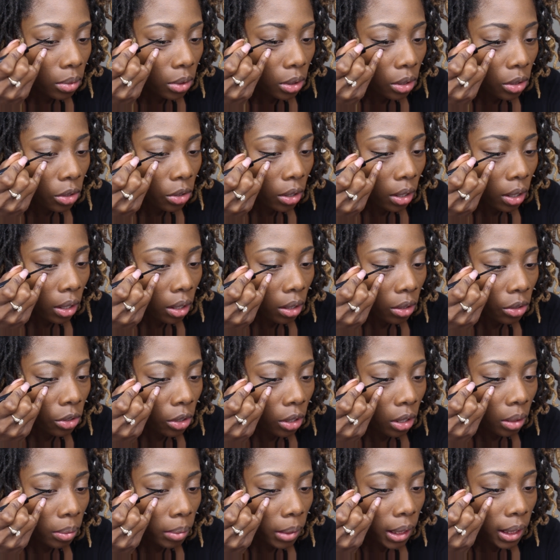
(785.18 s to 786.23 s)
to try to
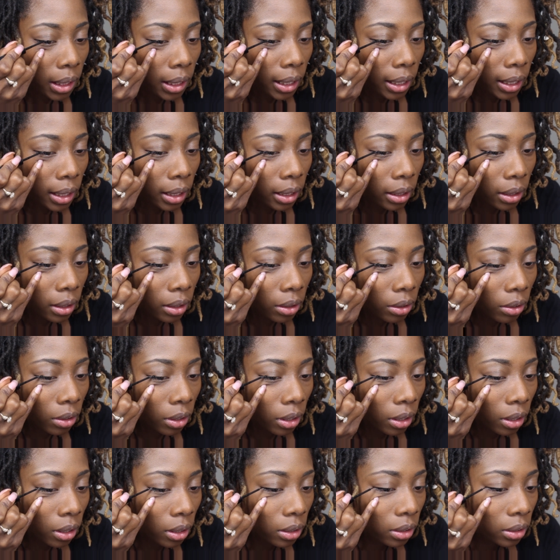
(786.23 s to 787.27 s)
draw my line
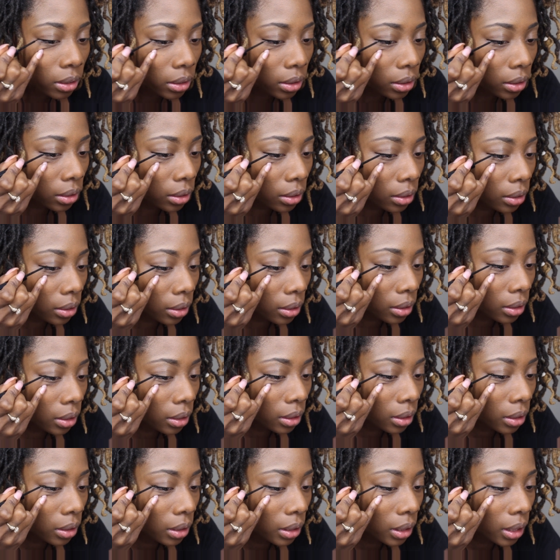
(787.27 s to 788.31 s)
across,
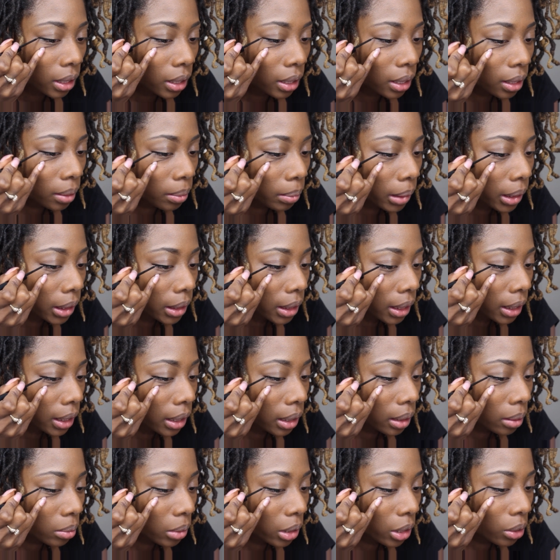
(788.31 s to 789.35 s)
taking my
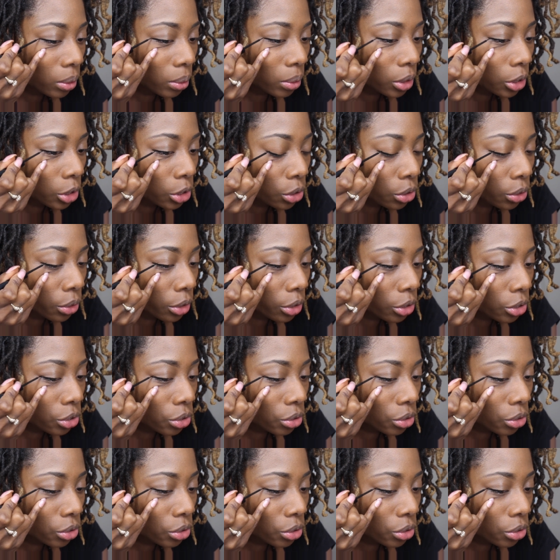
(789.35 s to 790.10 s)
time and doing short